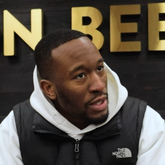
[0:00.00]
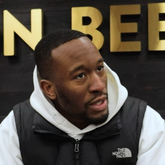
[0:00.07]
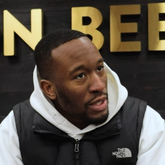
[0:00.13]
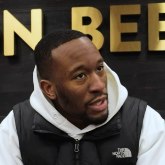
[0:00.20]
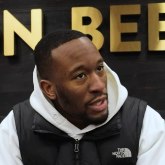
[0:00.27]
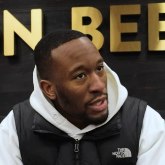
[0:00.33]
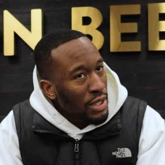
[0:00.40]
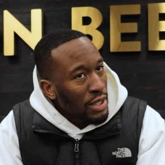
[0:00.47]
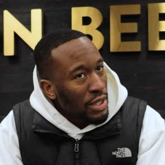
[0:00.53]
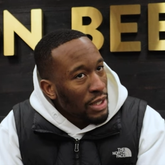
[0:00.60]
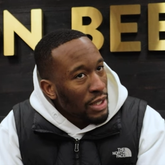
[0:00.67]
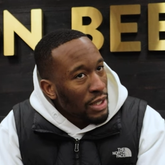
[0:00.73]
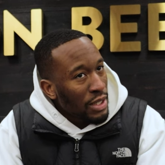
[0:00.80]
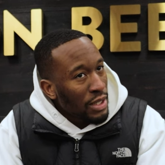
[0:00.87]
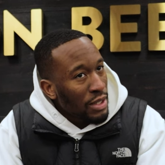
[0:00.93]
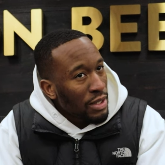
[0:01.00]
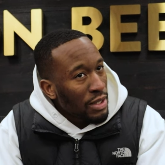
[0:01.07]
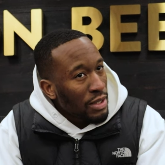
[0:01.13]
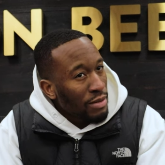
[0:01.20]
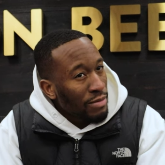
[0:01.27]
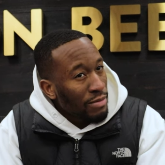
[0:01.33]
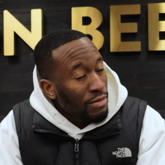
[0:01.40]

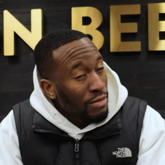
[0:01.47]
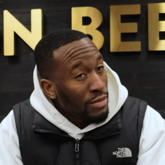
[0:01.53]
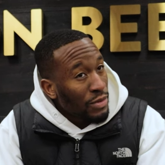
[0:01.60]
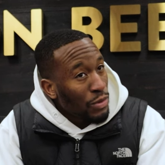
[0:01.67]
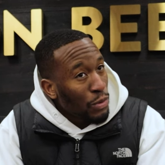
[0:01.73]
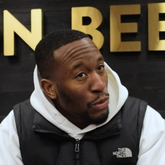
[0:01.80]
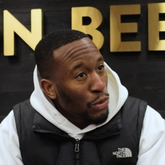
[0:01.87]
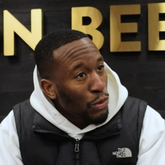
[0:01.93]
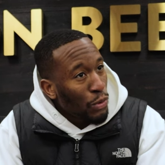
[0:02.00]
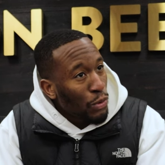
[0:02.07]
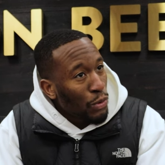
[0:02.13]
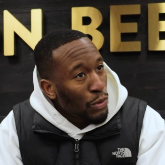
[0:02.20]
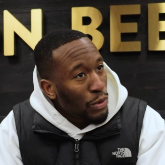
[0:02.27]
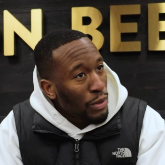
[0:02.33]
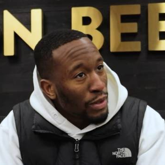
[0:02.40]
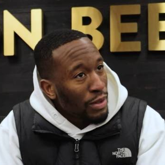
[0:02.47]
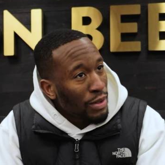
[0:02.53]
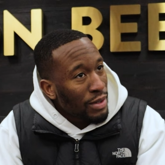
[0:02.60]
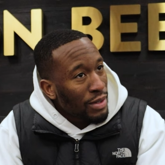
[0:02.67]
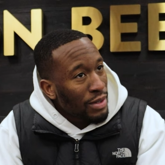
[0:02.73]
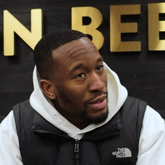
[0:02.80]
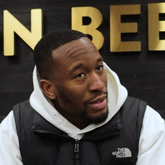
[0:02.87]

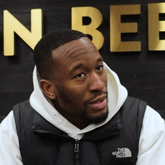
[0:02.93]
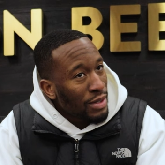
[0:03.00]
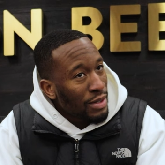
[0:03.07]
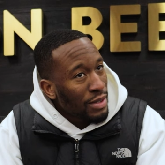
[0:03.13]
No one is speaking in this clip.